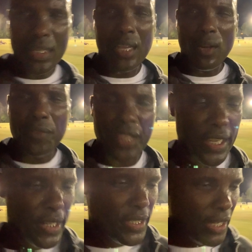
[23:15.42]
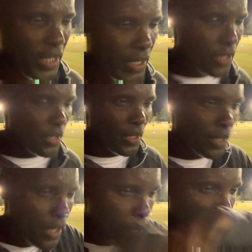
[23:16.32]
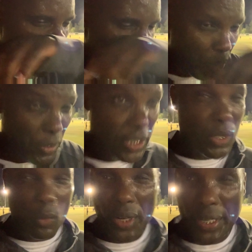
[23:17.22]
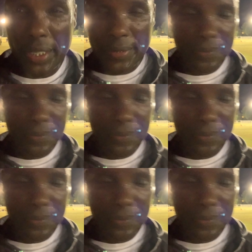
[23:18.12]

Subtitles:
over the years, I'd put in the work,